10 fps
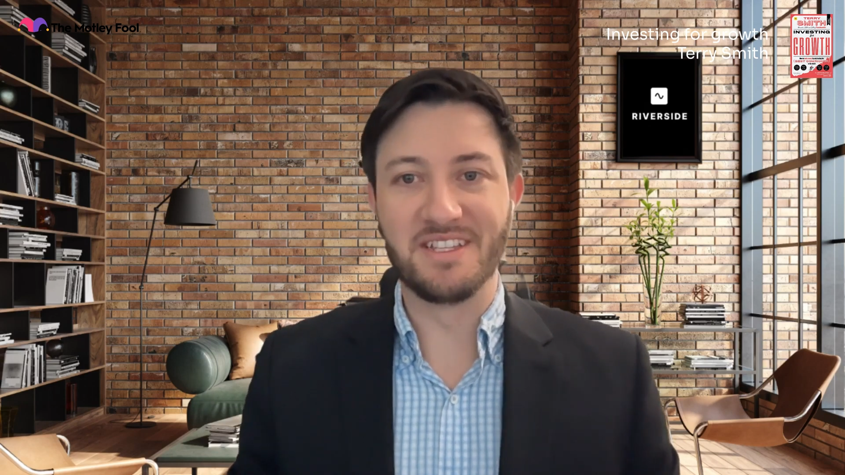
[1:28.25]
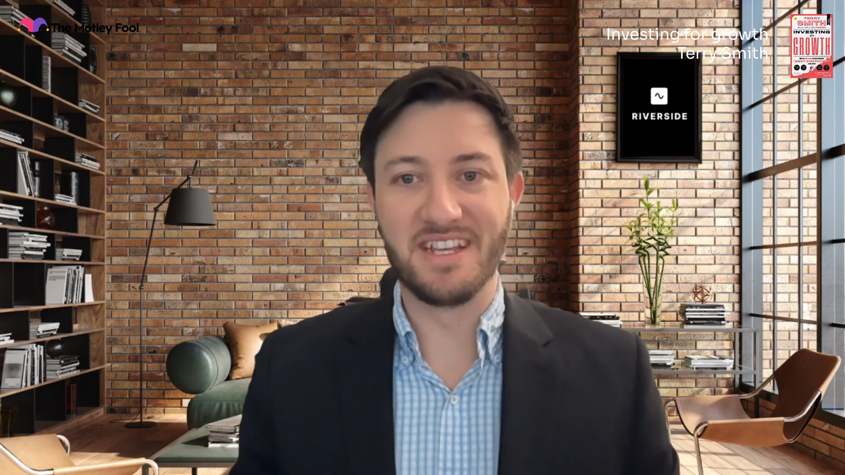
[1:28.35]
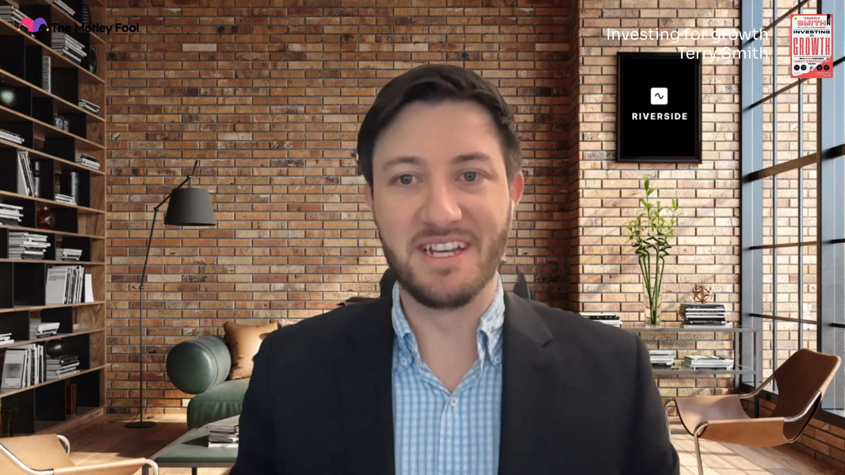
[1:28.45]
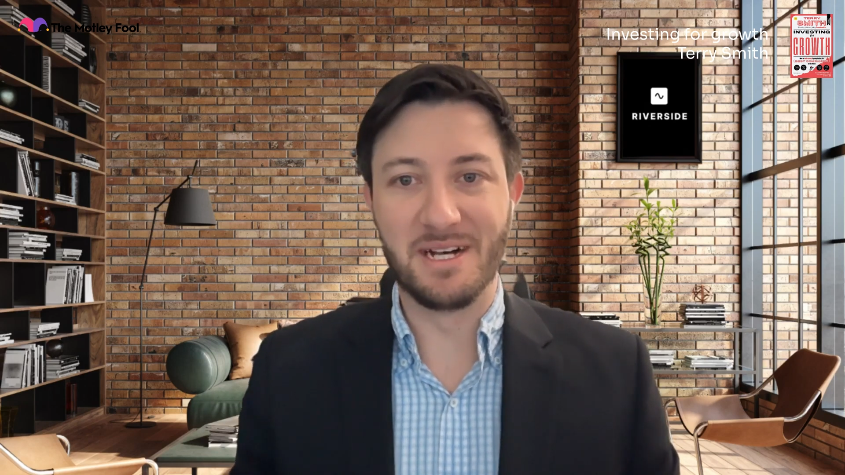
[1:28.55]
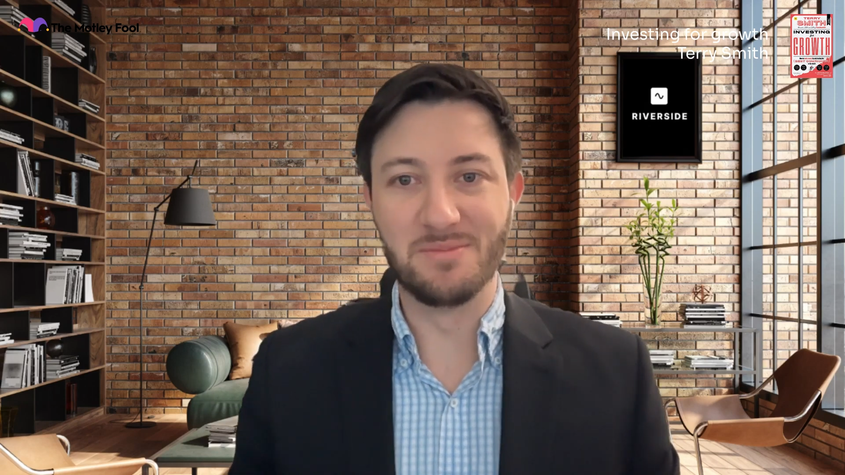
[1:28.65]

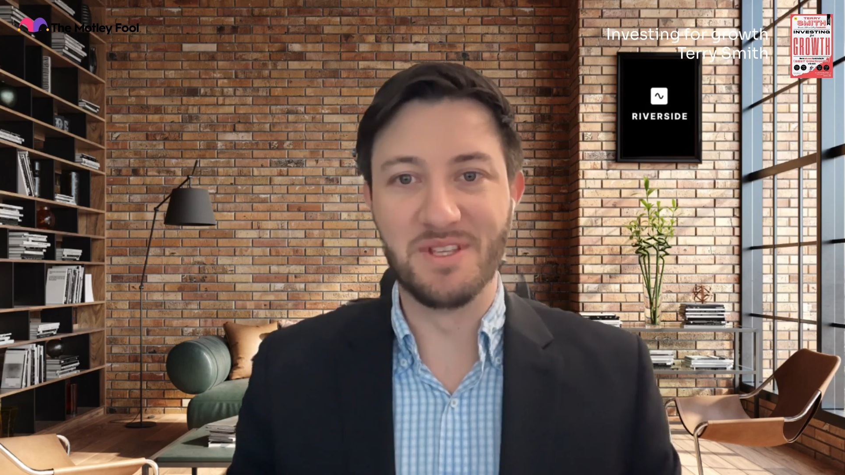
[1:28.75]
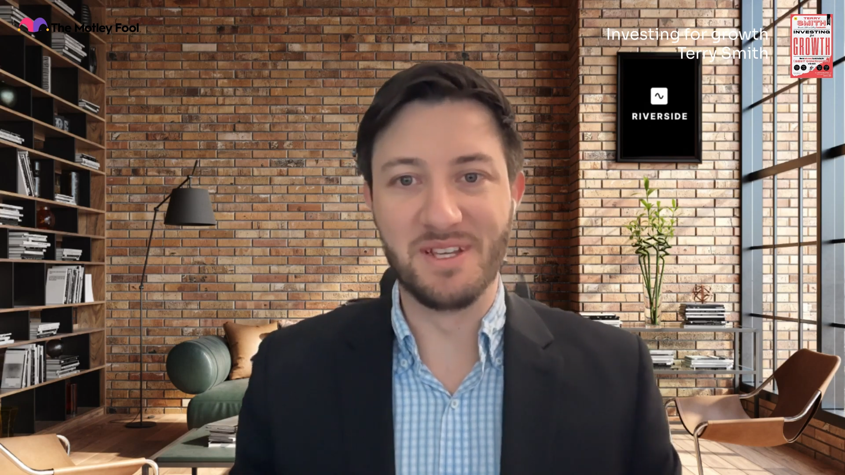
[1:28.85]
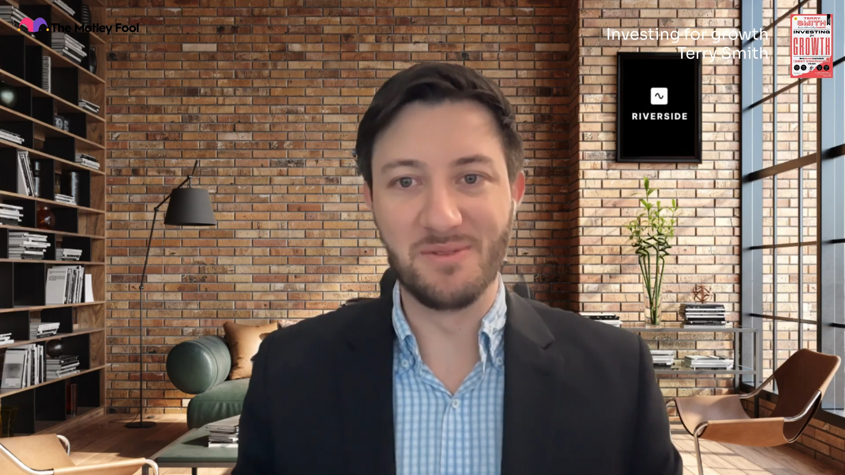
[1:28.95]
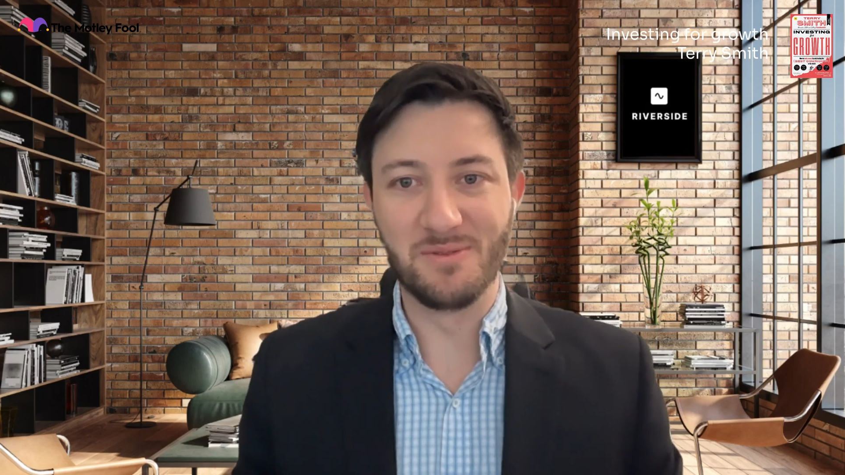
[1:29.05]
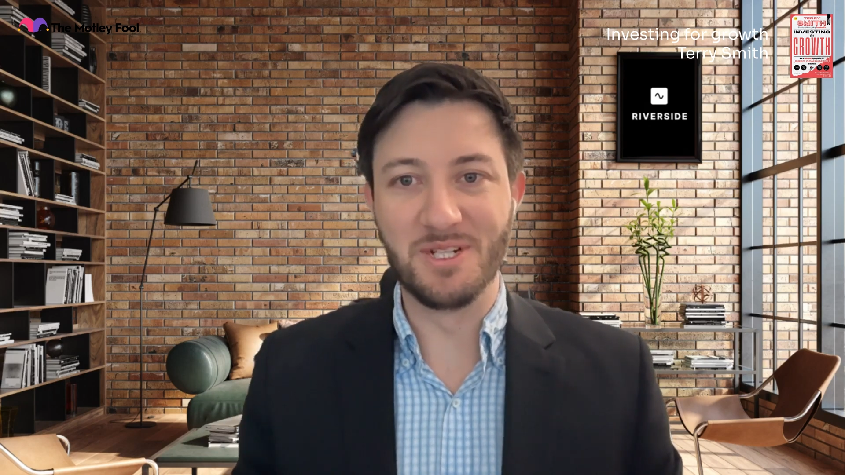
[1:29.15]
he dubs
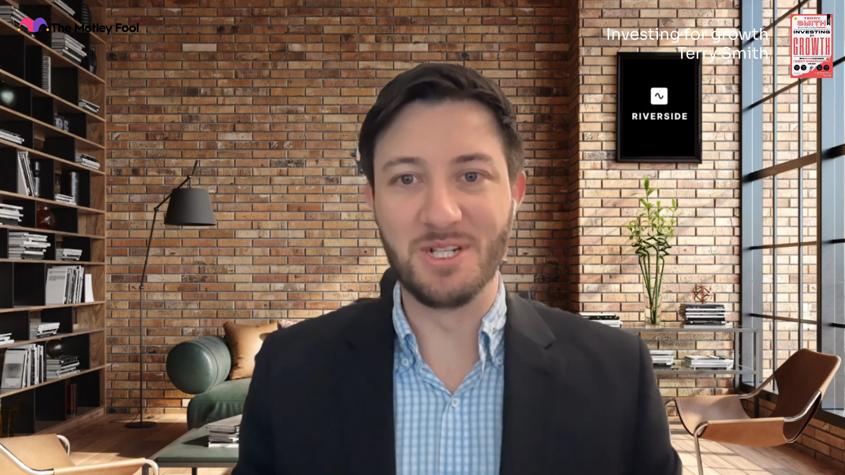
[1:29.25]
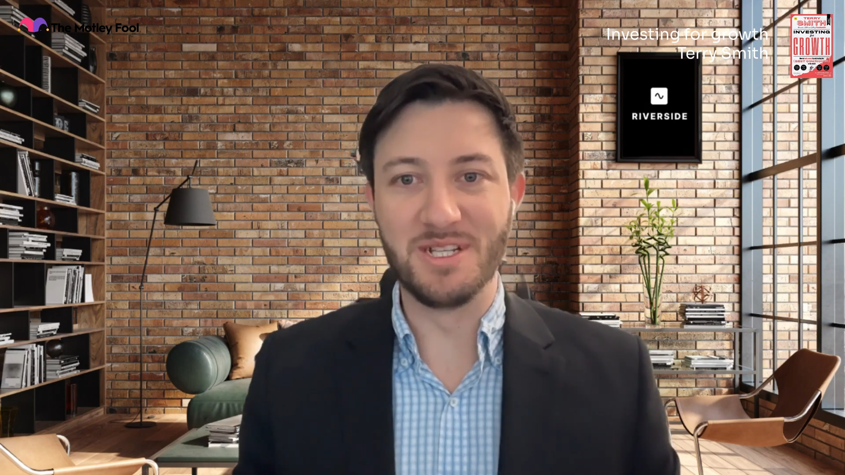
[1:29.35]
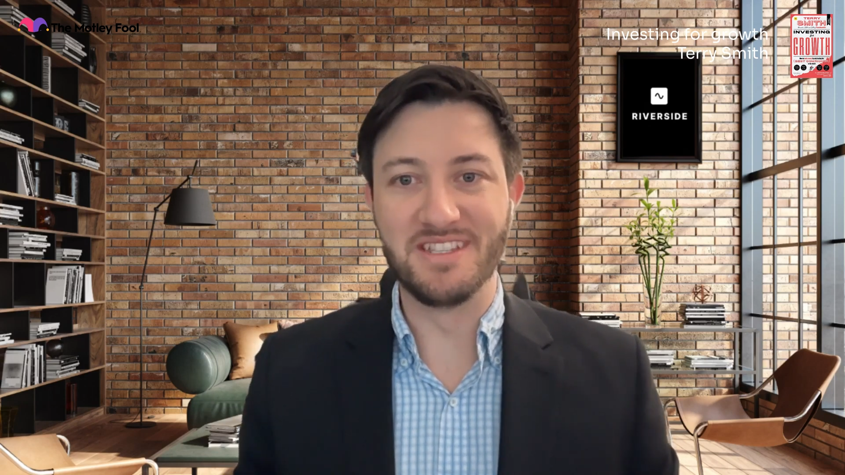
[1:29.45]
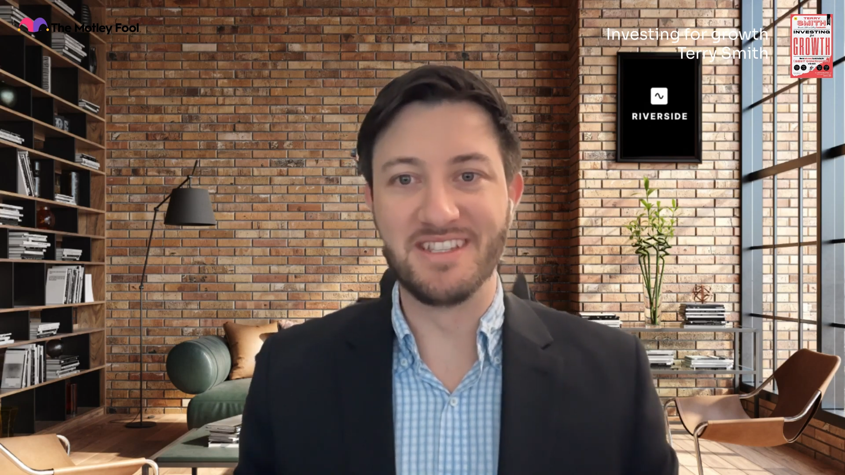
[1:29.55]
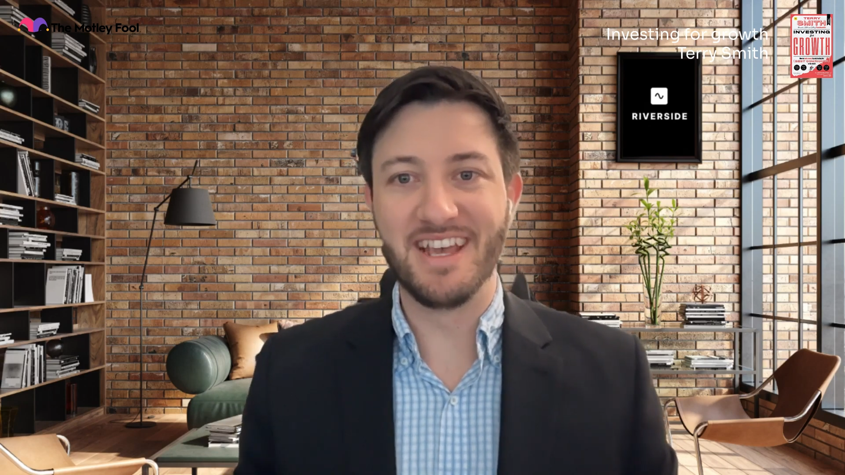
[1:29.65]
it, which
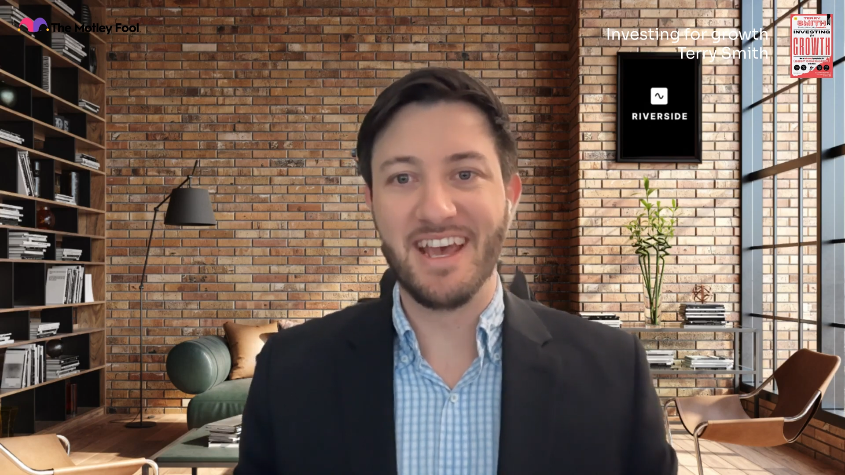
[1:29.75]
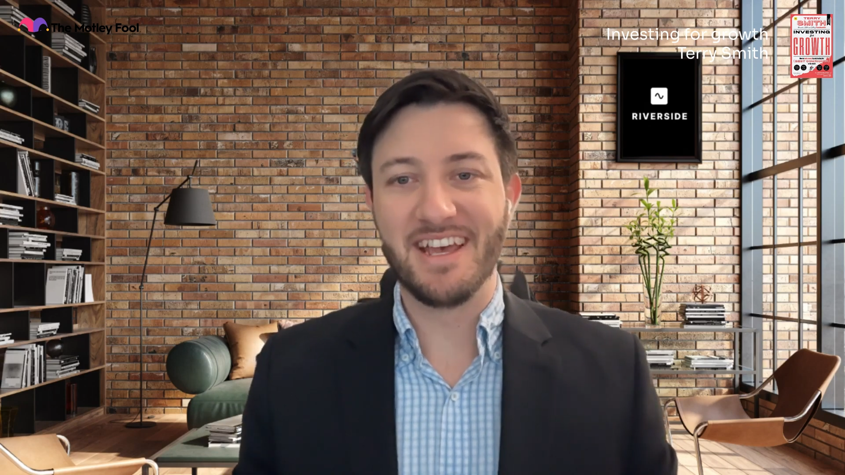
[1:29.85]
is,